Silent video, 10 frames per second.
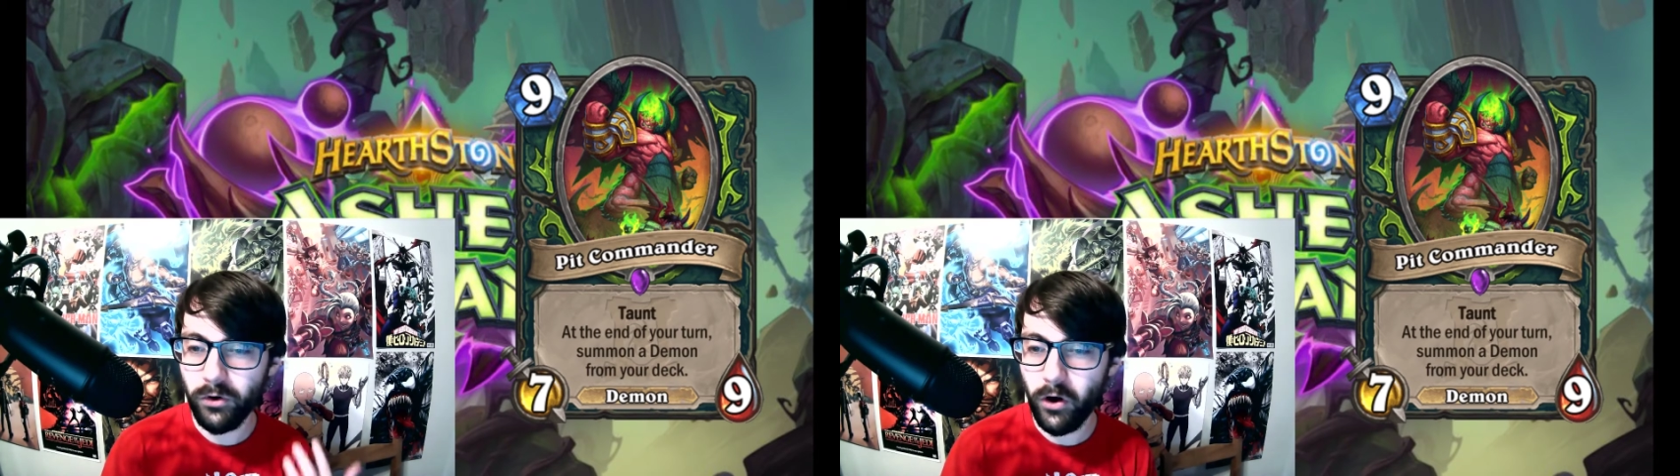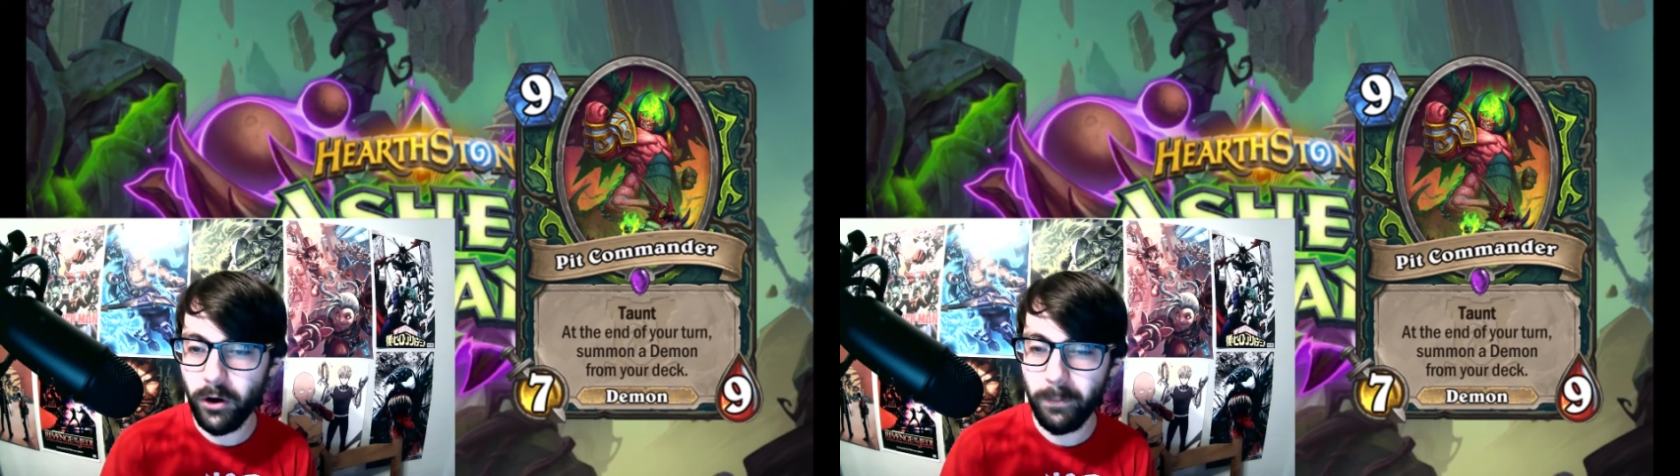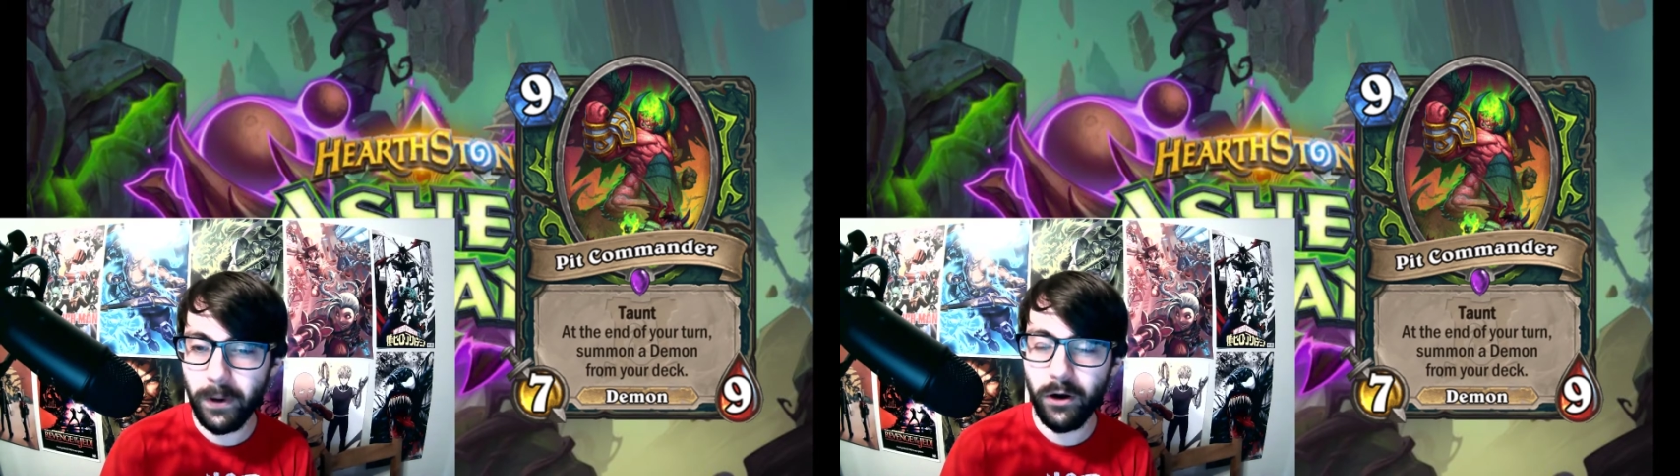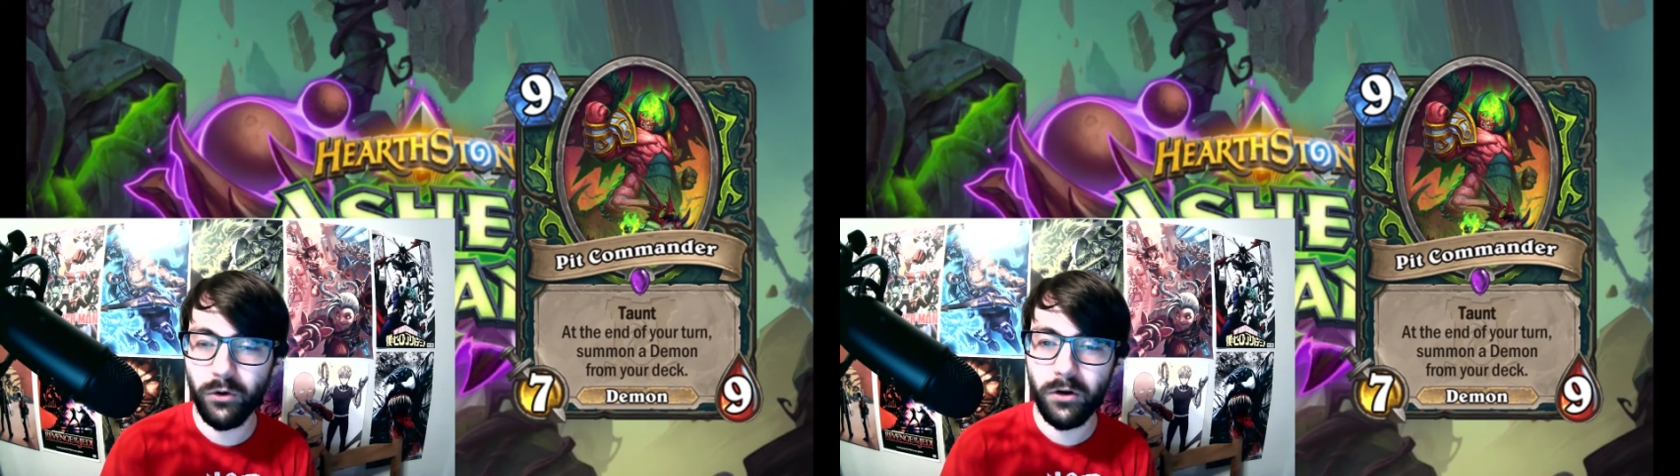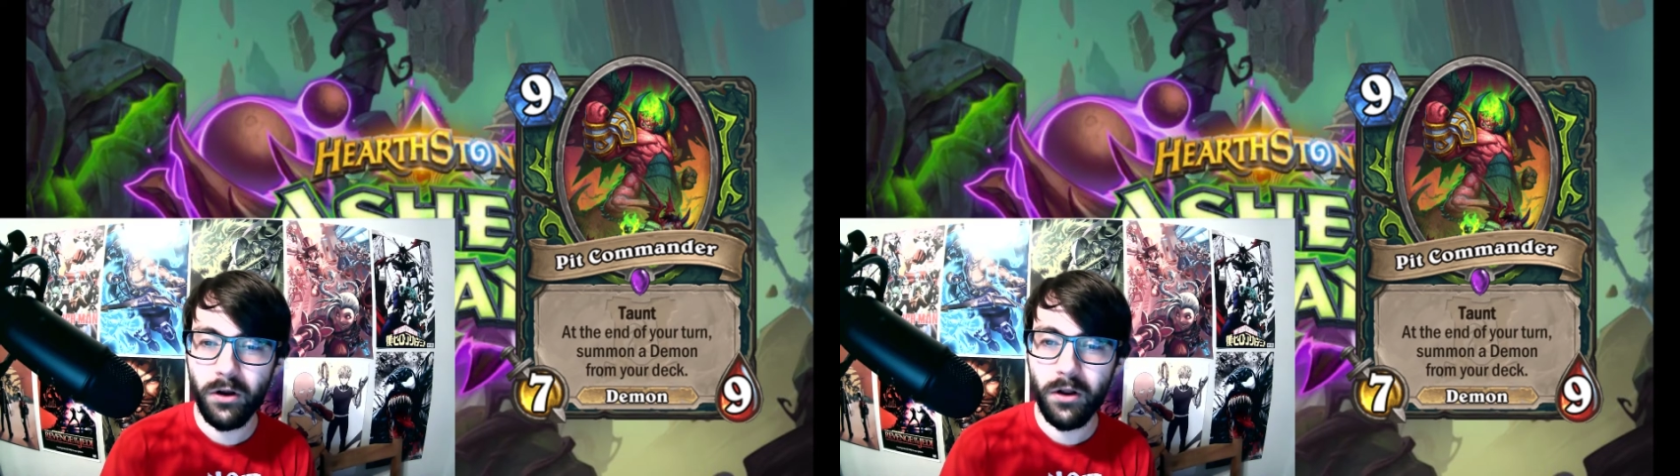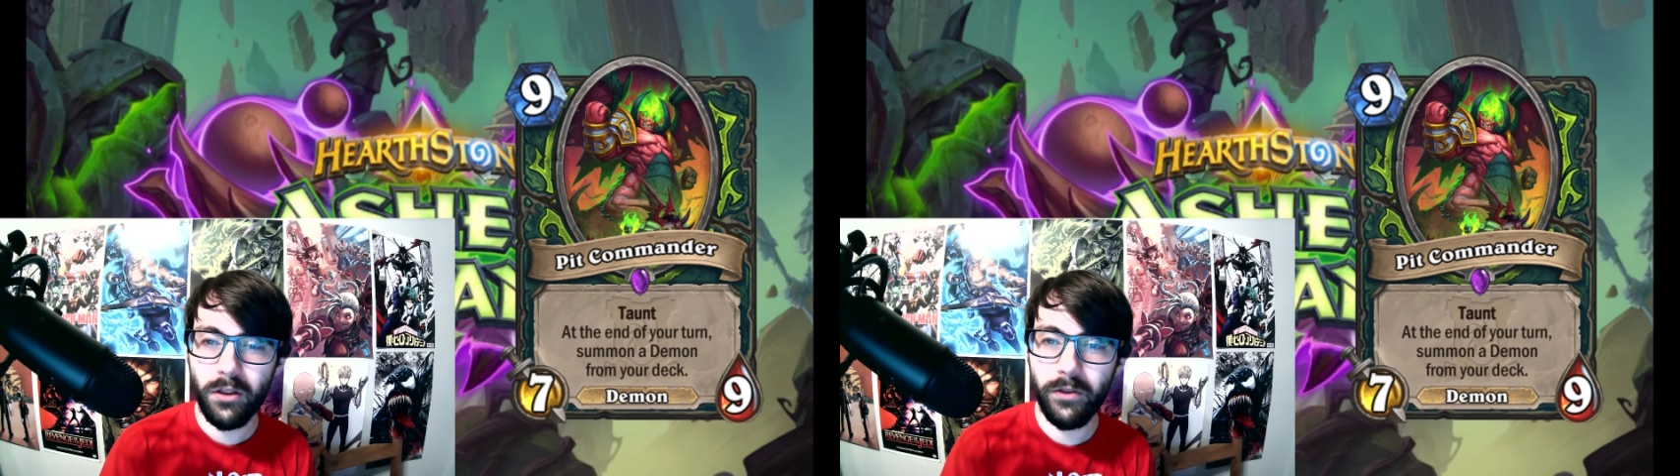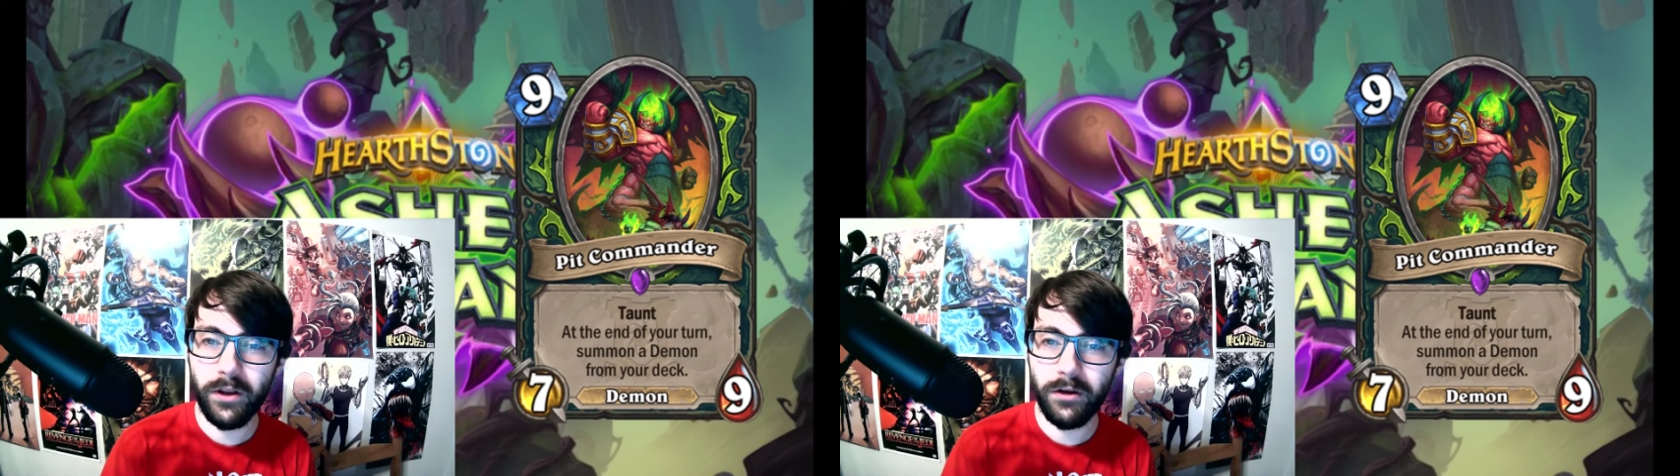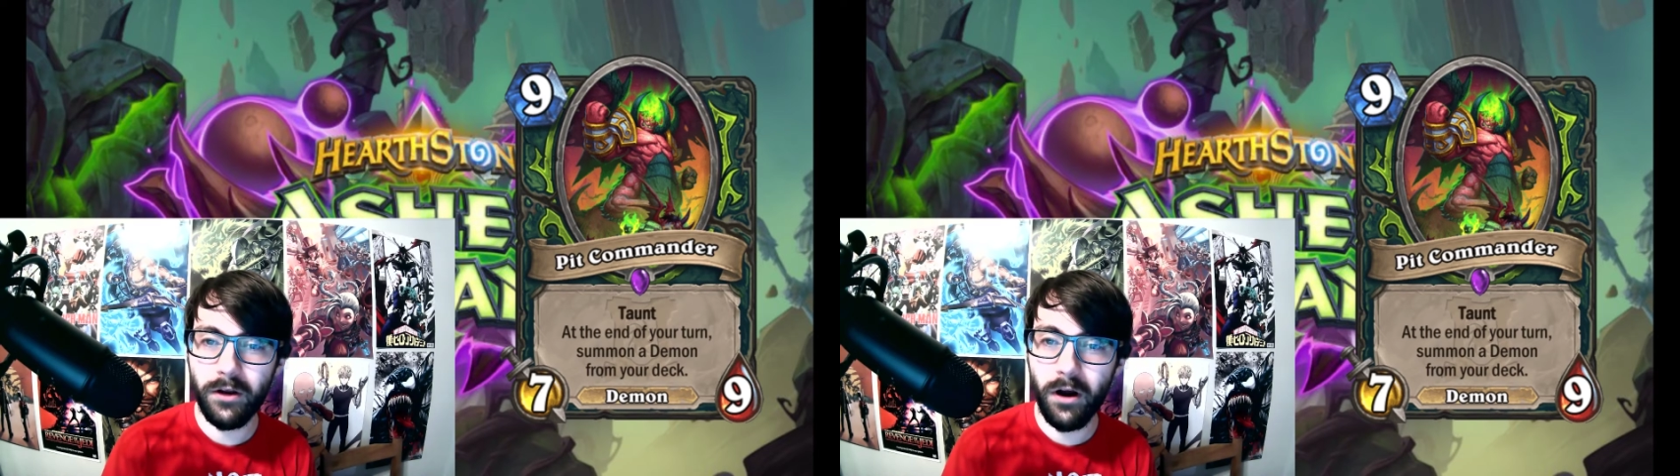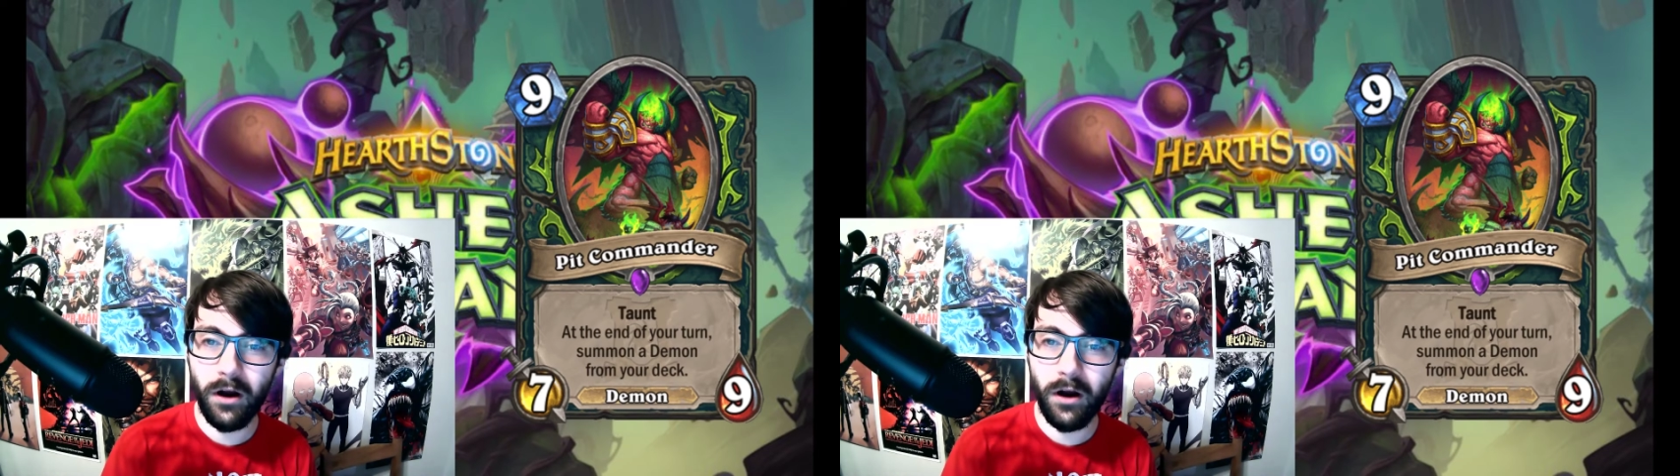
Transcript: talking about the